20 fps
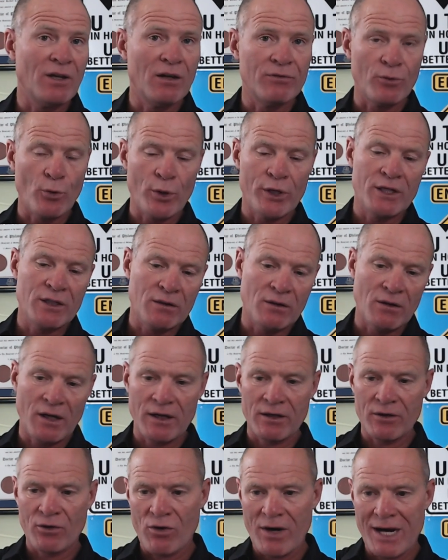avoided a
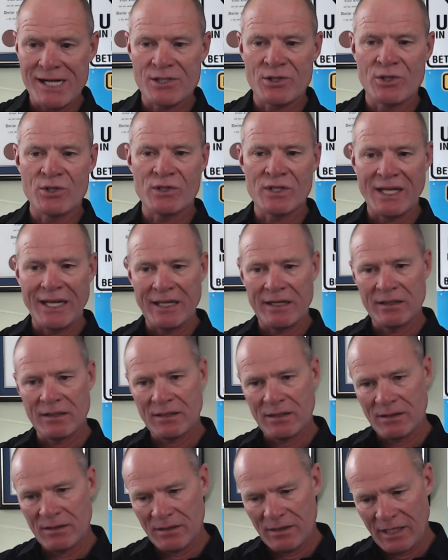lot of crashes and
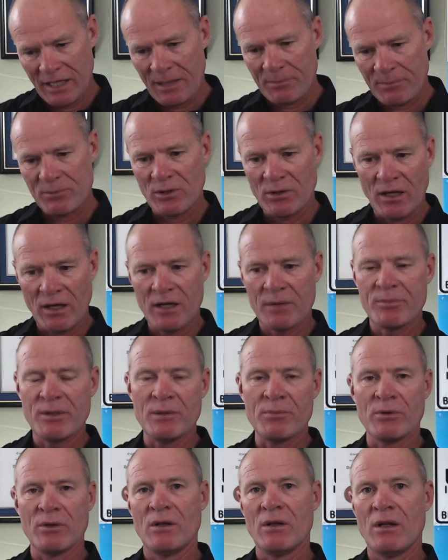kept a lot of
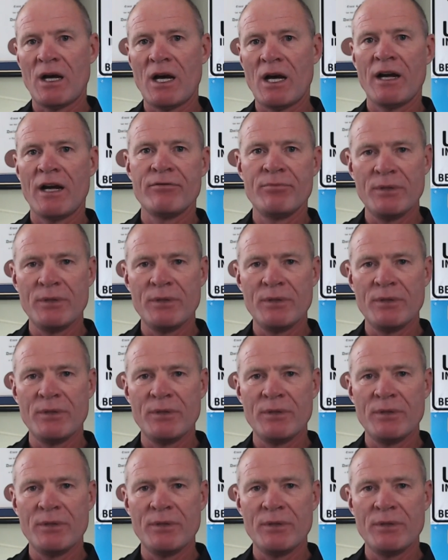people alive,